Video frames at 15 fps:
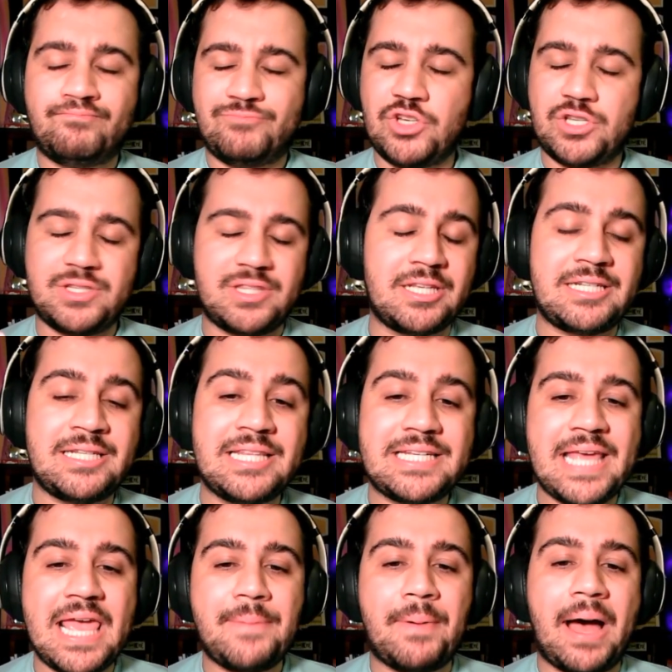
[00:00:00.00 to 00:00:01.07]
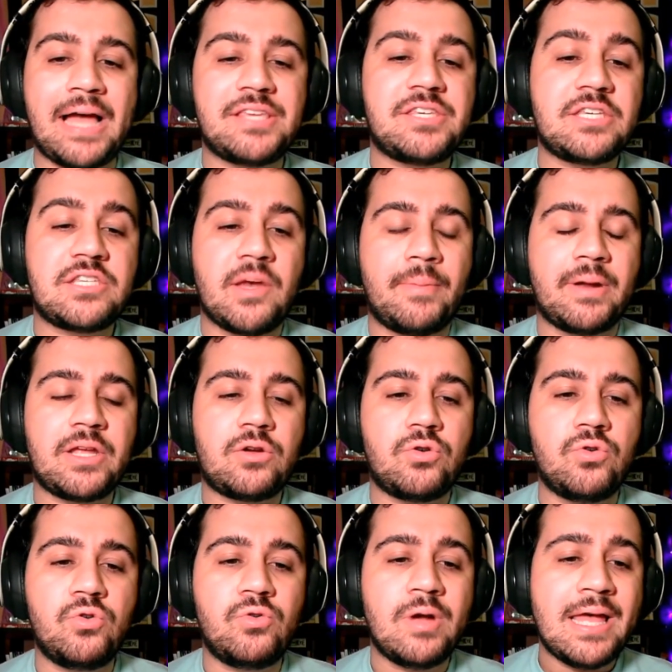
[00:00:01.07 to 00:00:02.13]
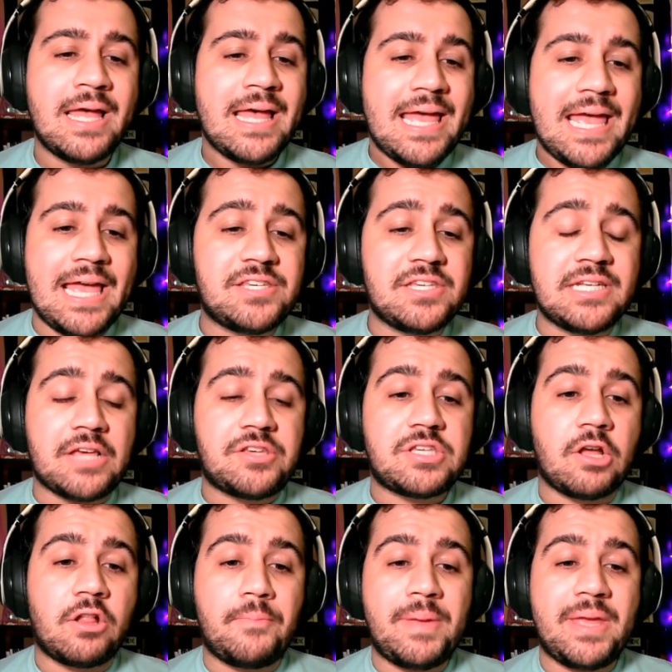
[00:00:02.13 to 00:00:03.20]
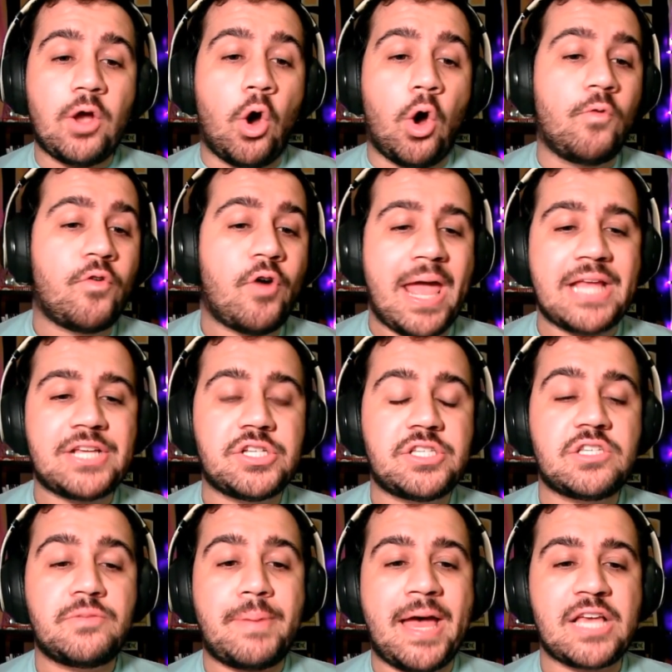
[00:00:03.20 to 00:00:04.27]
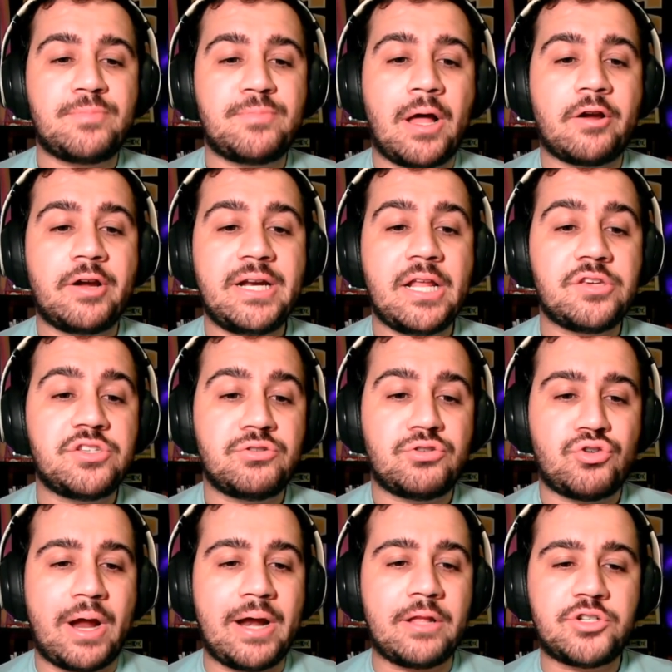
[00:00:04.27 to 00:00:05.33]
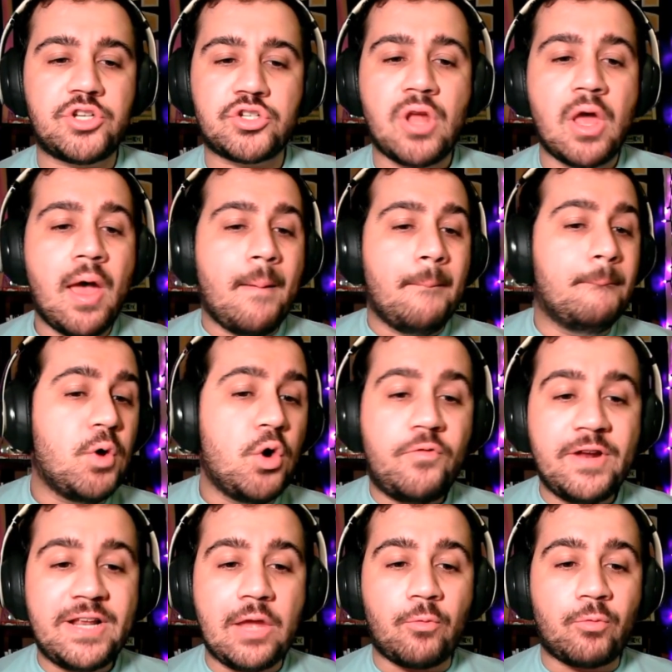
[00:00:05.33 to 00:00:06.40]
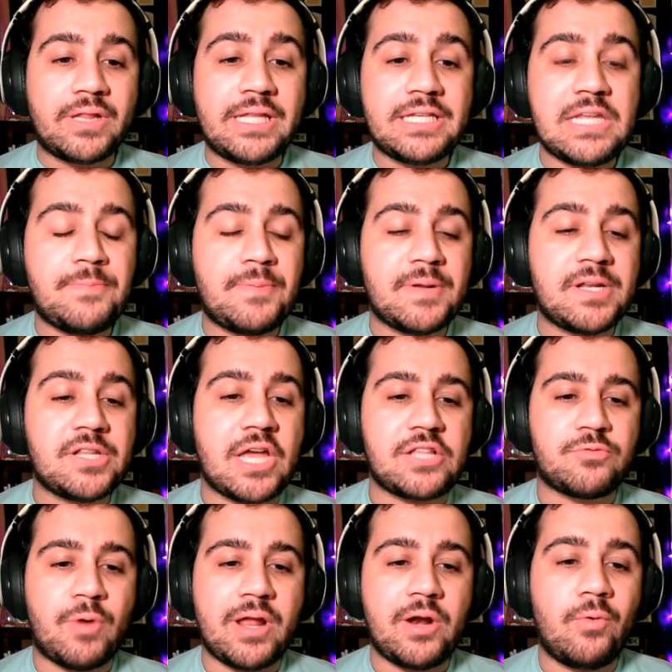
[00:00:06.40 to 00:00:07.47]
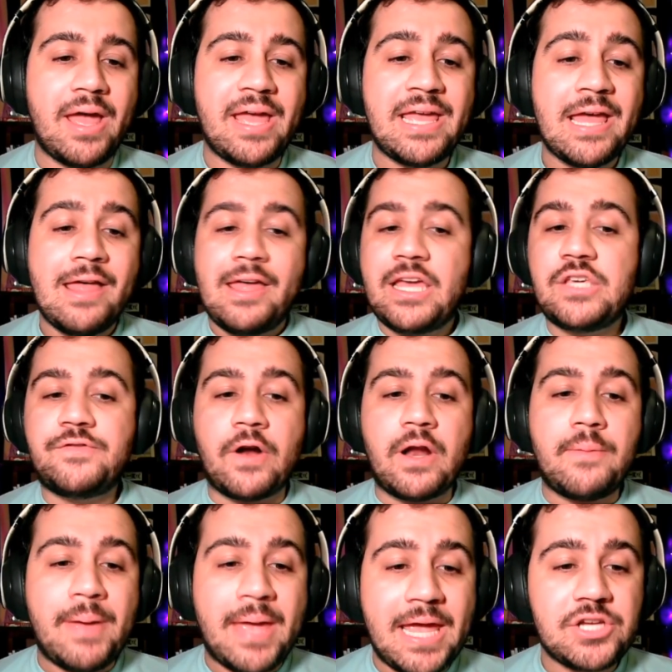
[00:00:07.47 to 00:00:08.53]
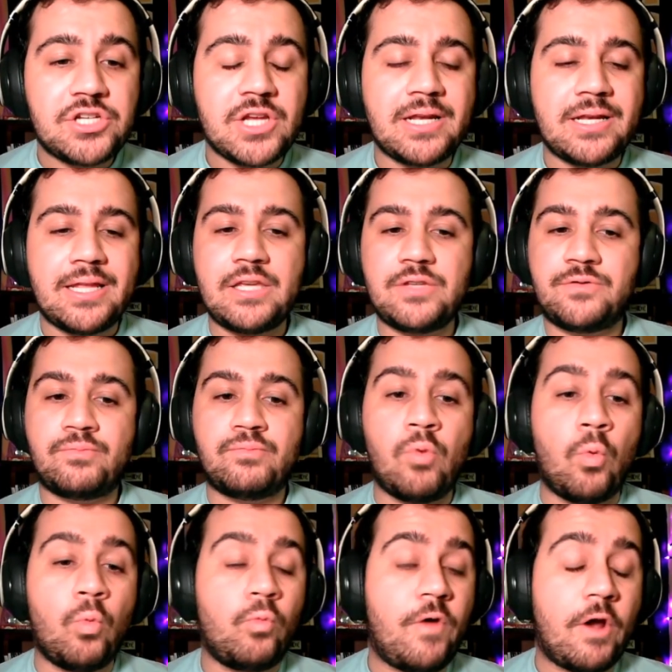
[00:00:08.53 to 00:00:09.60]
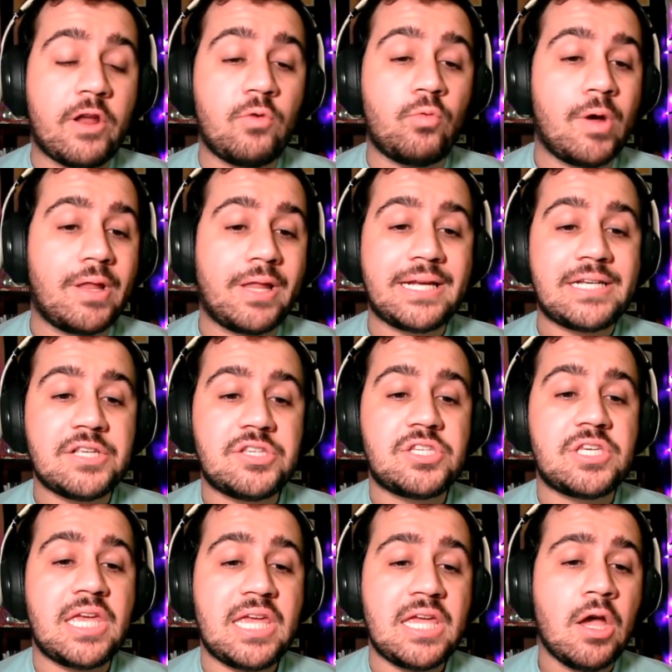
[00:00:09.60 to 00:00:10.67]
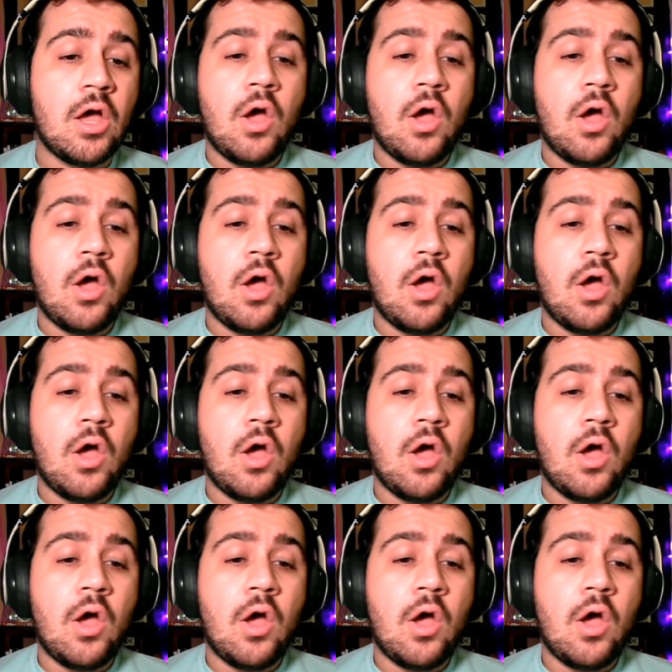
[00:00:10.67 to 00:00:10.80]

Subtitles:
just the tape, I see somebody who isn't necessarily being over anxious as a pass blocker. He doesn't try to just move and get really deep into sets right away. He's very patient. He's very willing to see